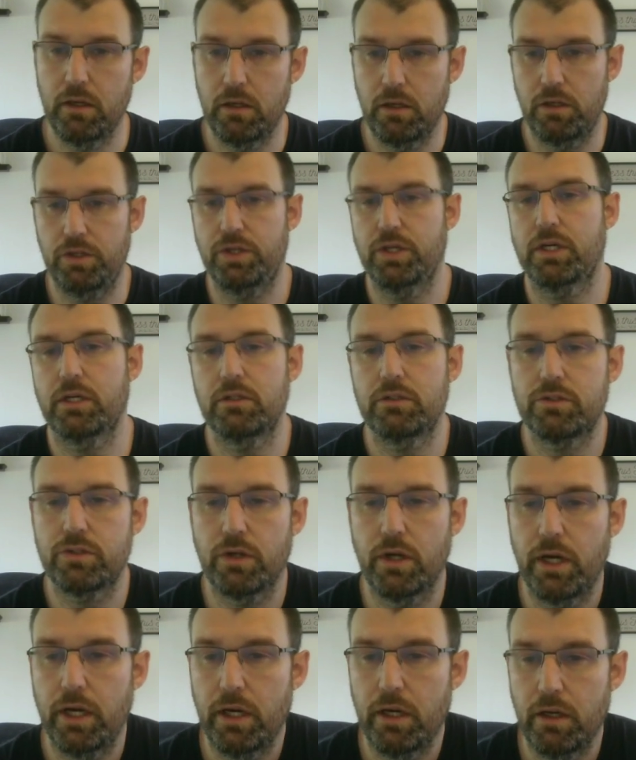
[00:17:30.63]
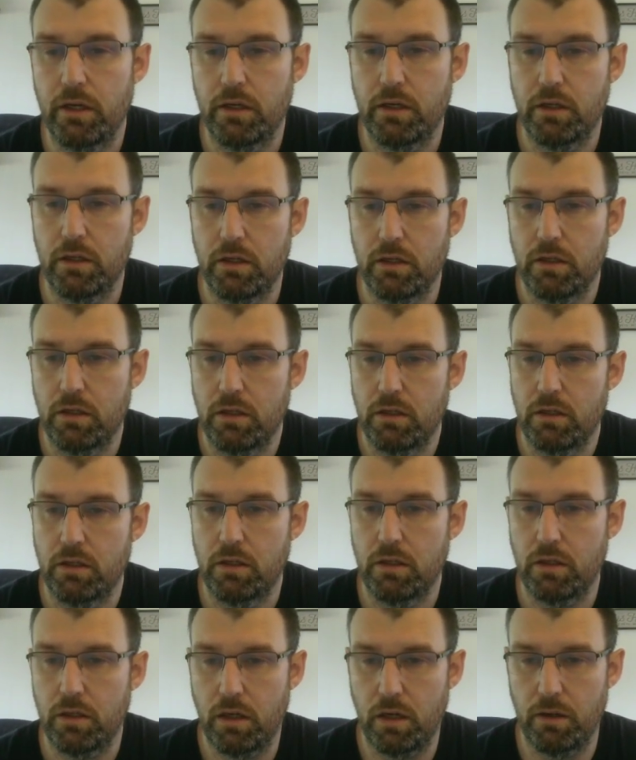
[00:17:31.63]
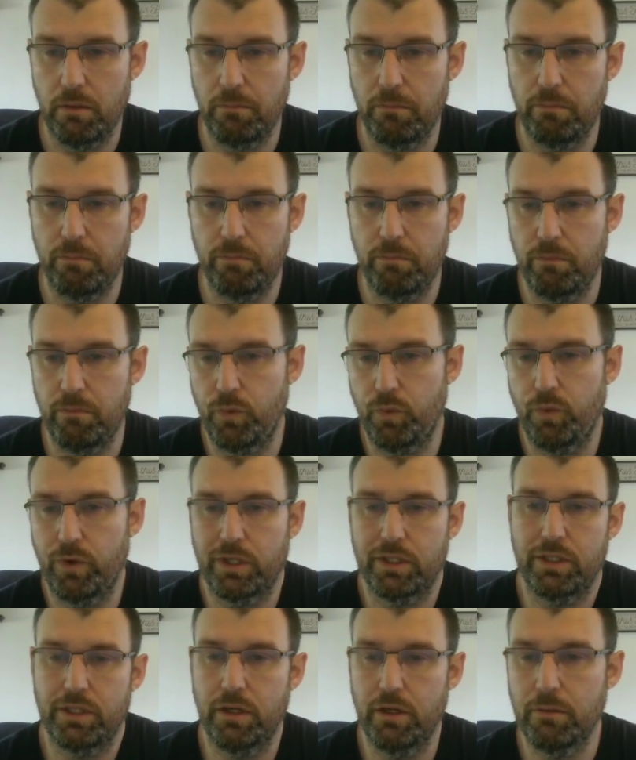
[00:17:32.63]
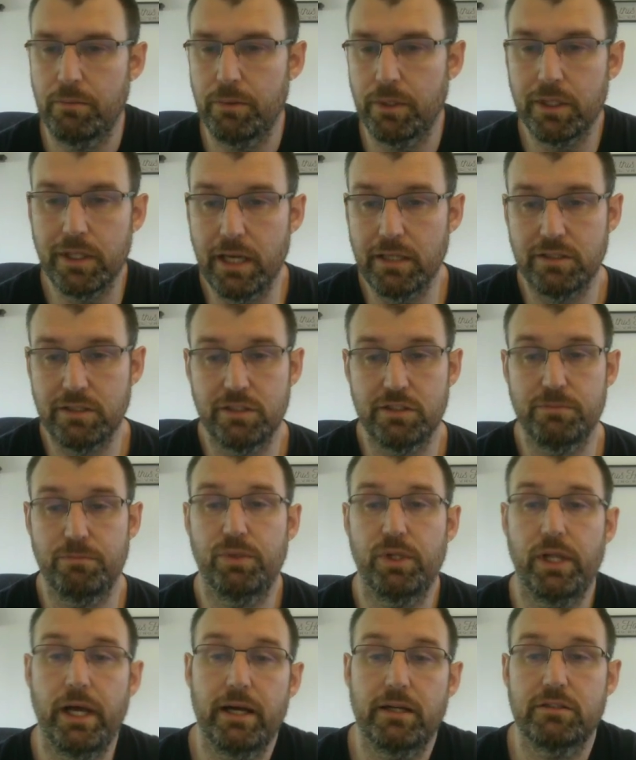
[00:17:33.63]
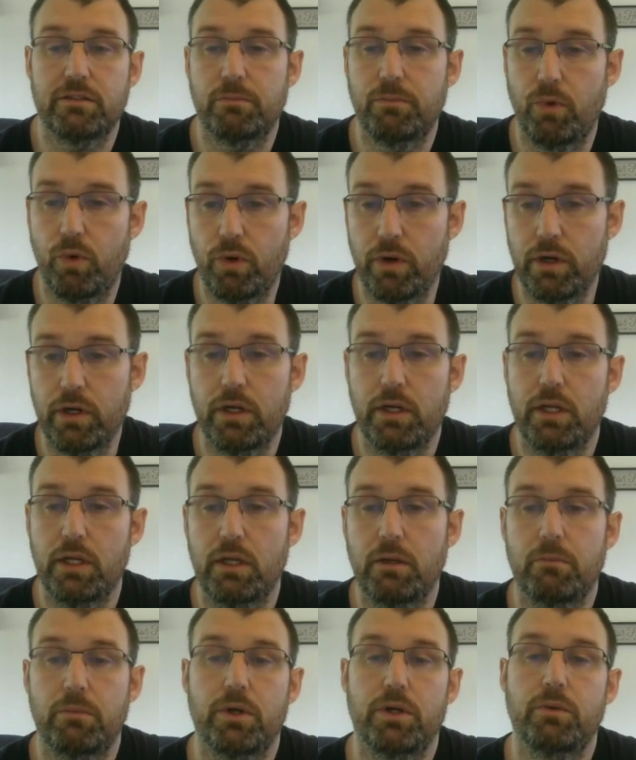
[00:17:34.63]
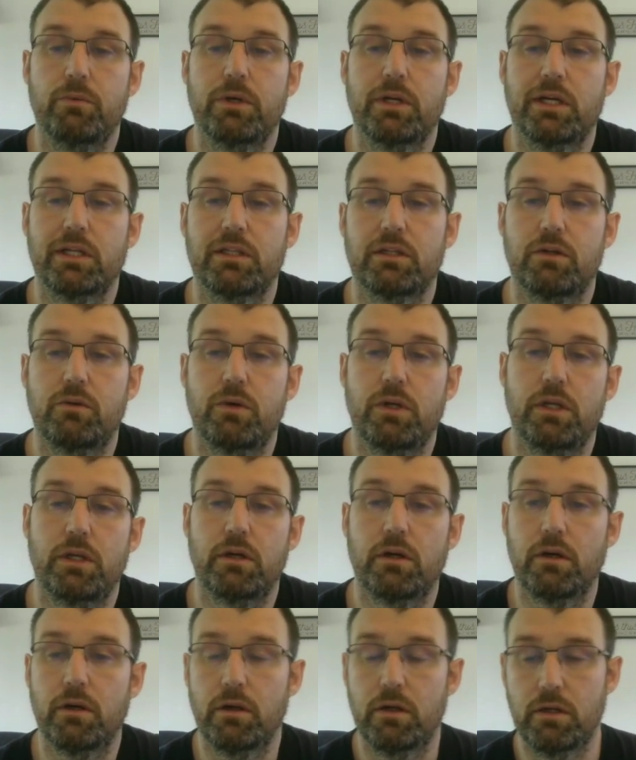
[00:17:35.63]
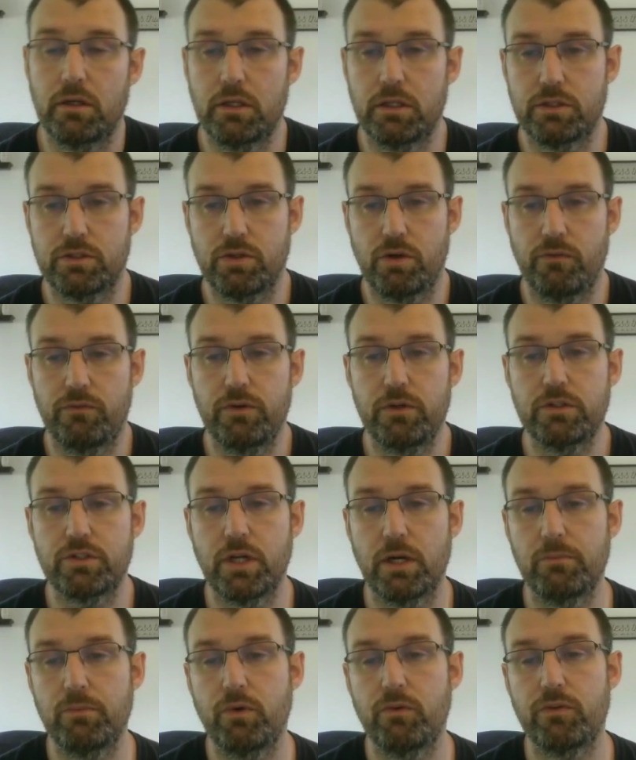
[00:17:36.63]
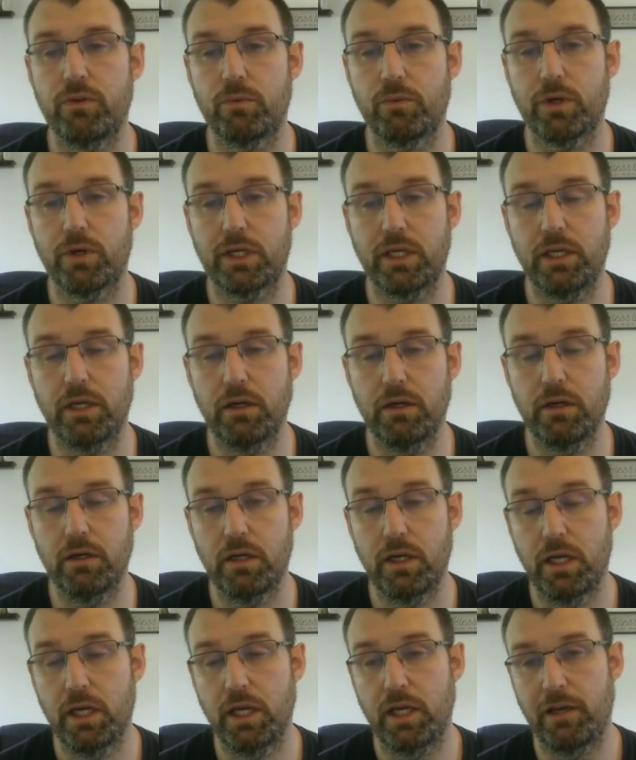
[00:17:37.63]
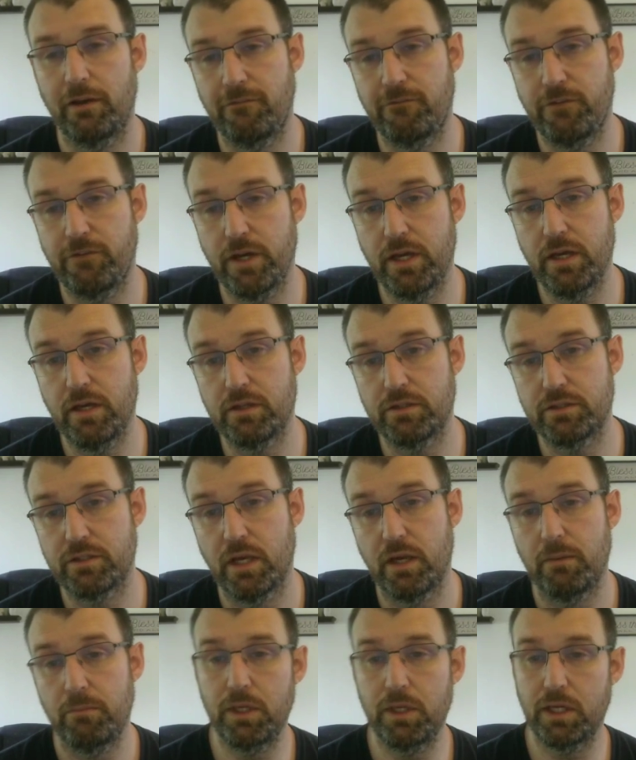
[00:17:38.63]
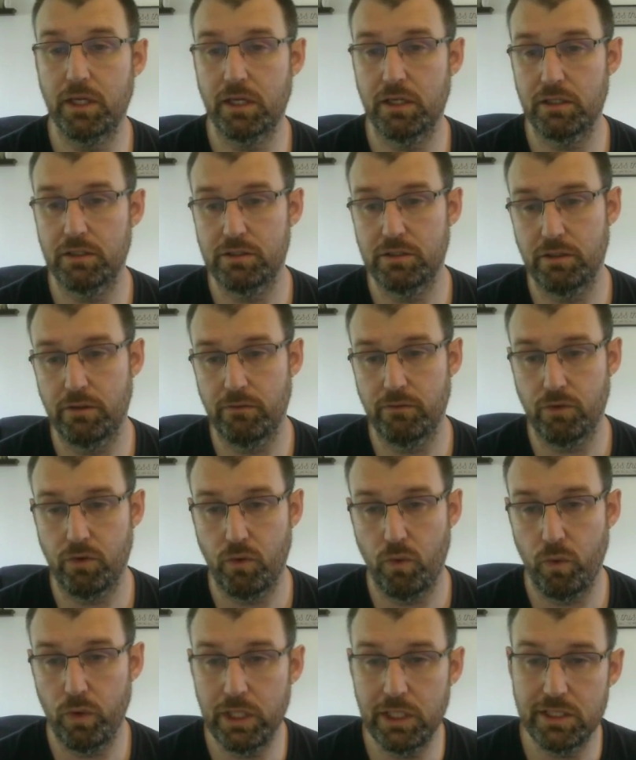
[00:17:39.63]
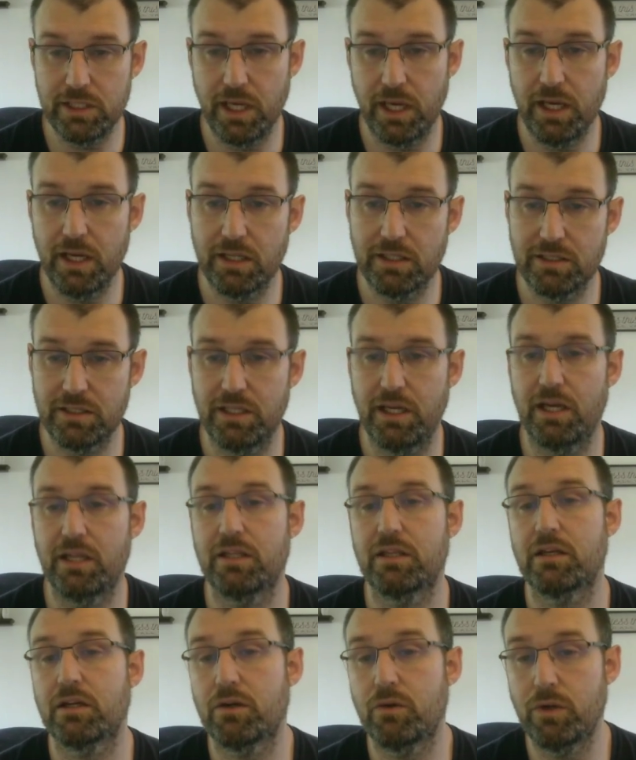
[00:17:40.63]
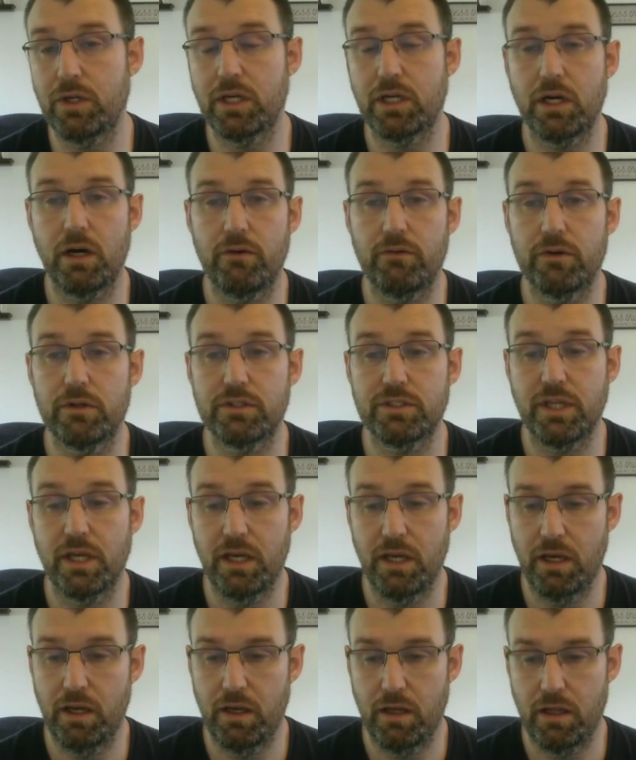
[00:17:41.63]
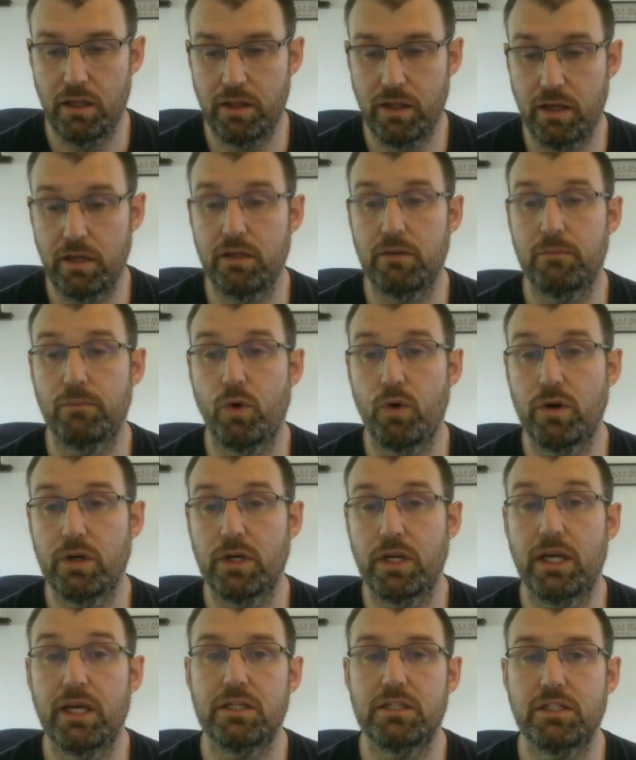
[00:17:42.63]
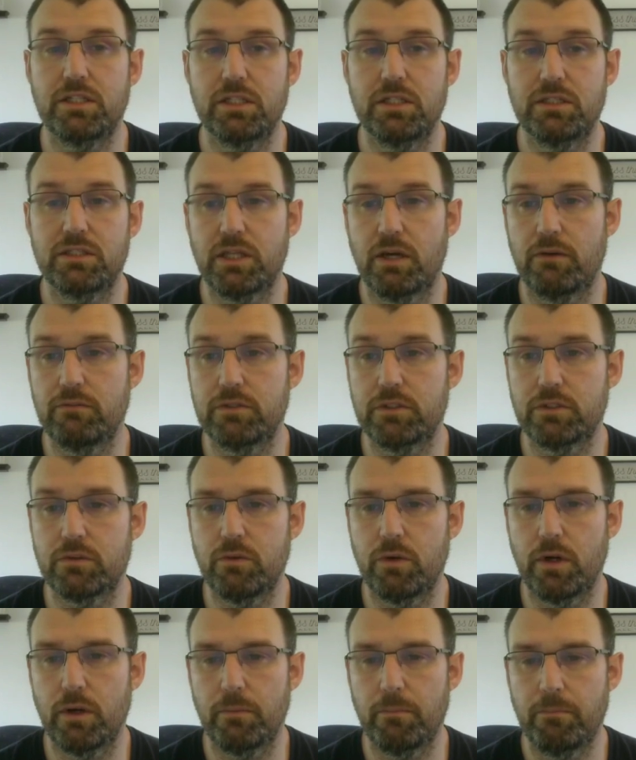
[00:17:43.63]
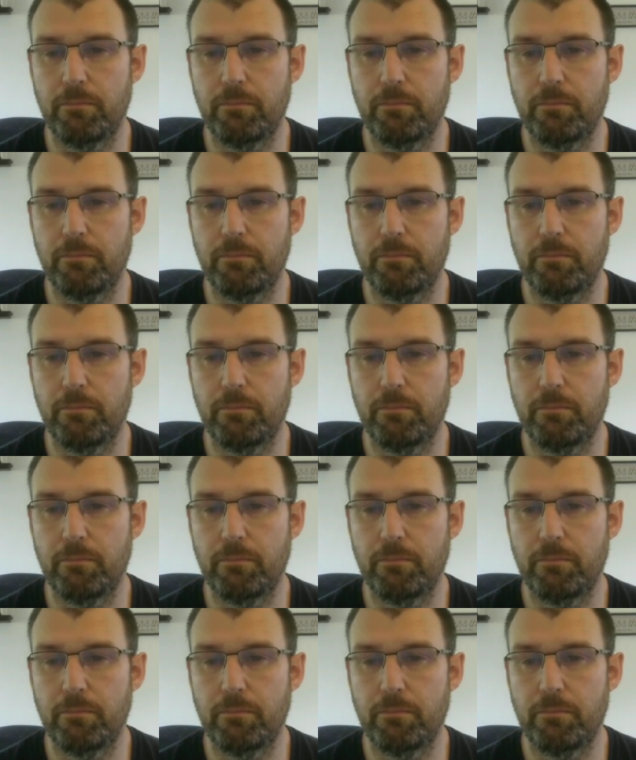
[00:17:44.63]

you can try rook there, but that just blocks it more. But you want to get the queen here. So if you try moving the rook here, it fails because of queen takes, and then the queen covers that important g7 square.